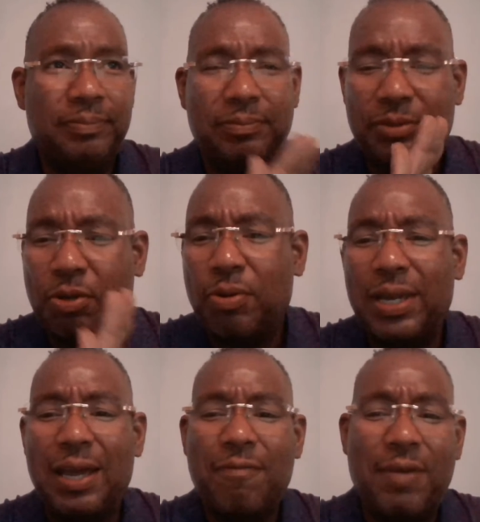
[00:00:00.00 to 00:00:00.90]
was going
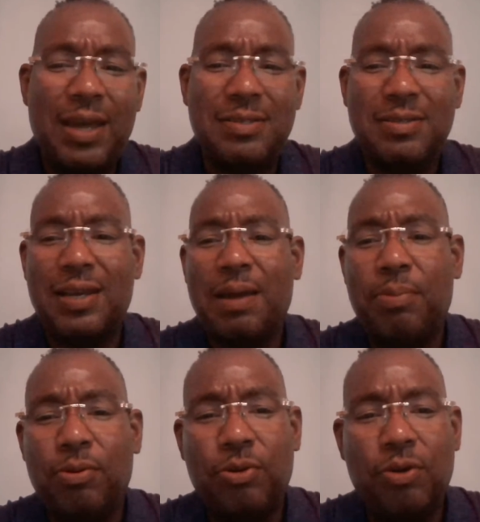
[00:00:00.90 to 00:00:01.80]
kind of fast and I got
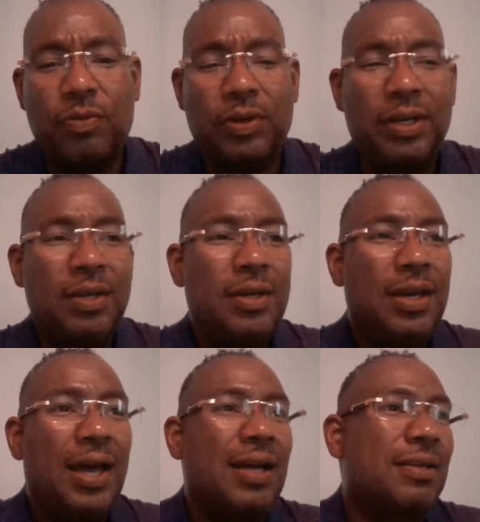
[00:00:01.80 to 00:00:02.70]
pulled over and
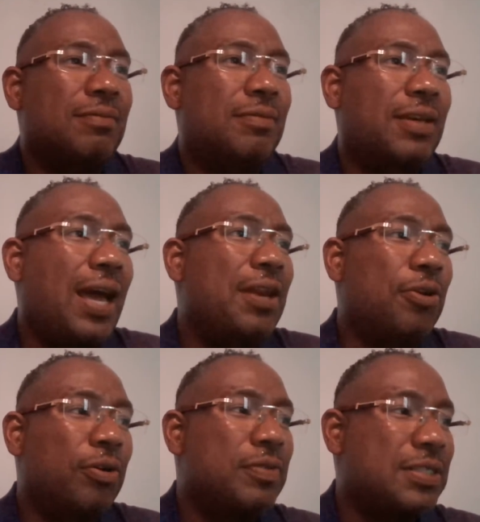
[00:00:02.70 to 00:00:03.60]
I got
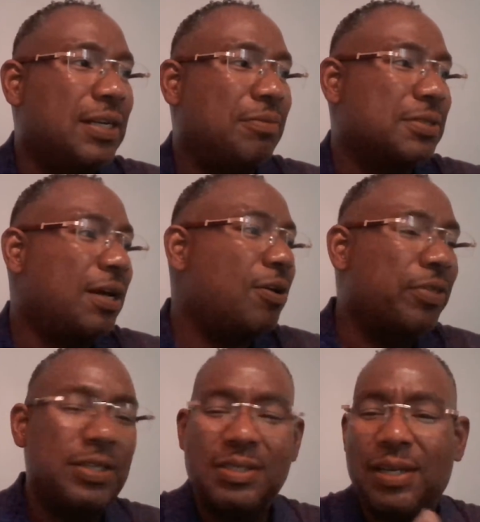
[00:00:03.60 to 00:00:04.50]
nervous and I was all
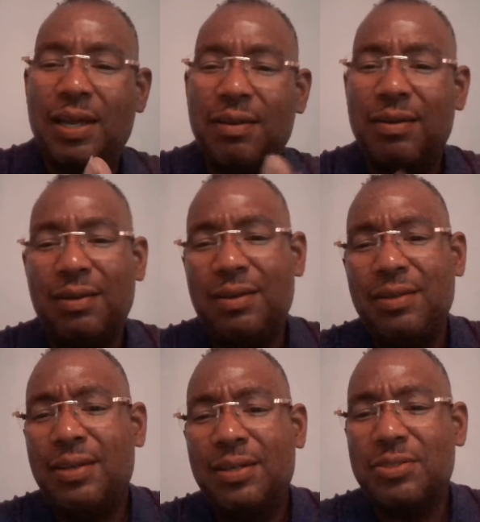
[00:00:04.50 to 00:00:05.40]
this and I
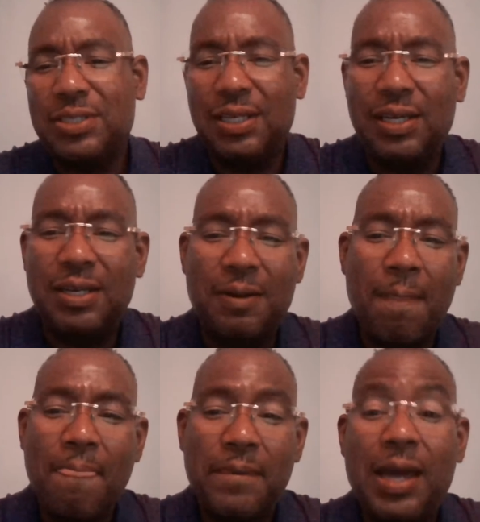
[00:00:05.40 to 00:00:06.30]
didn't understand and
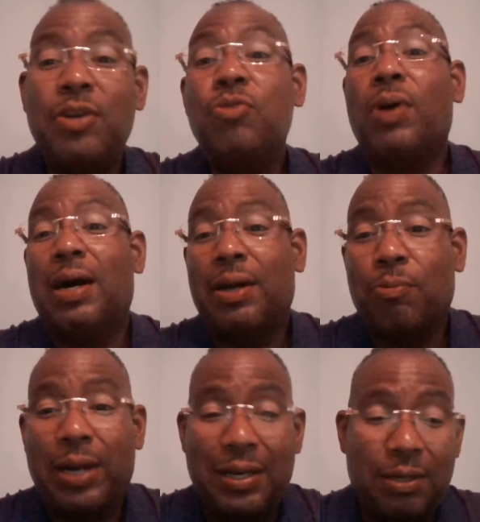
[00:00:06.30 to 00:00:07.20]
I knew
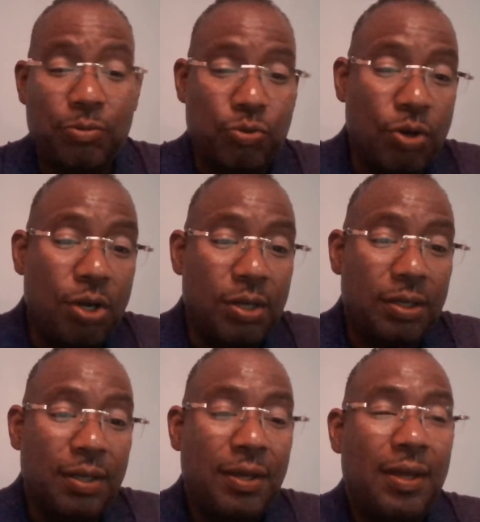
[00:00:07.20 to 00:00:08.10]
what I did was wrong,
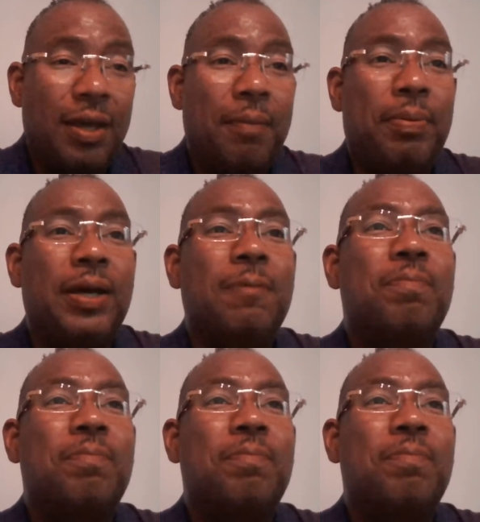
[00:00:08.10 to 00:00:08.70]
but